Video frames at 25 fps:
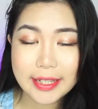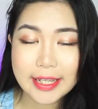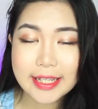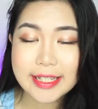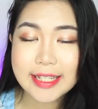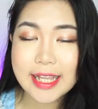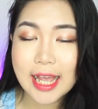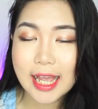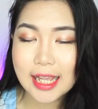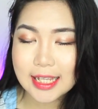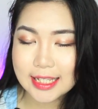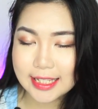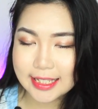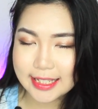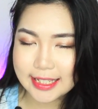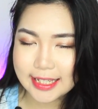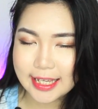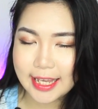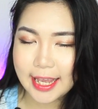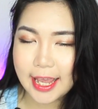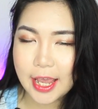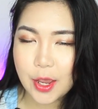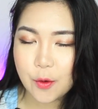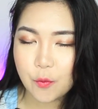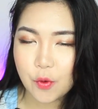this
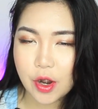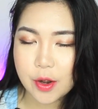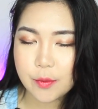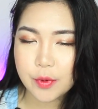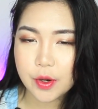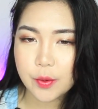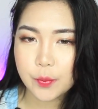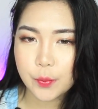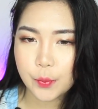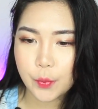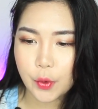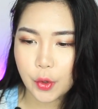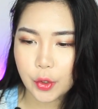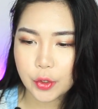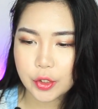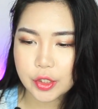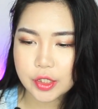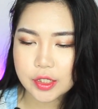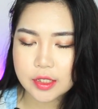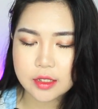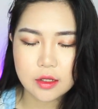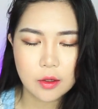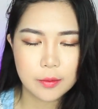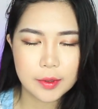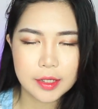ZA Vibrant
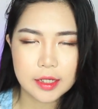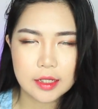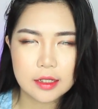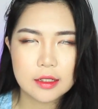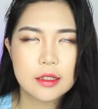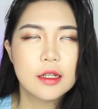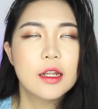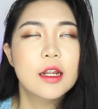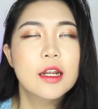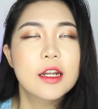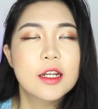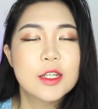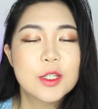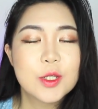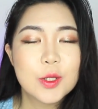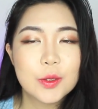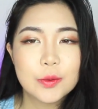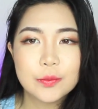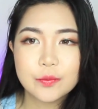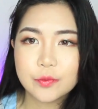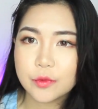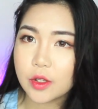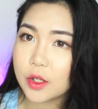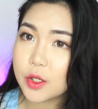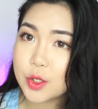Moist, oh my god.
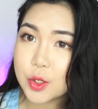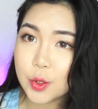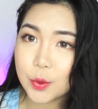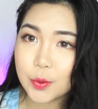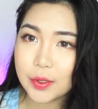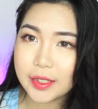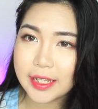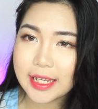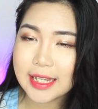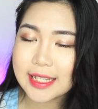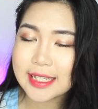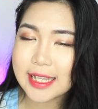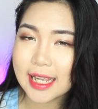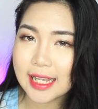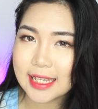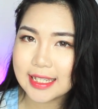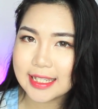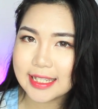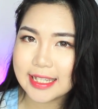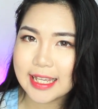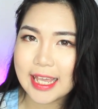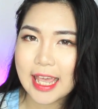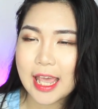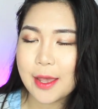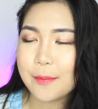So this
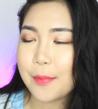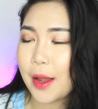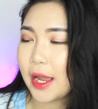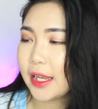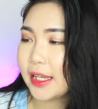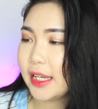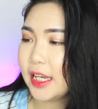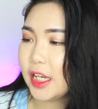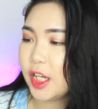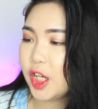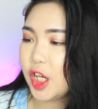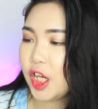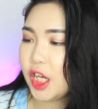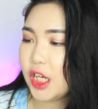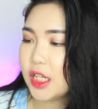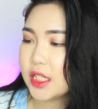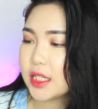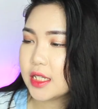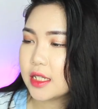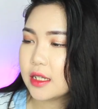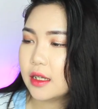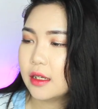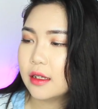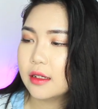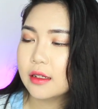ZA Punky
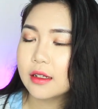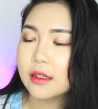Kiss.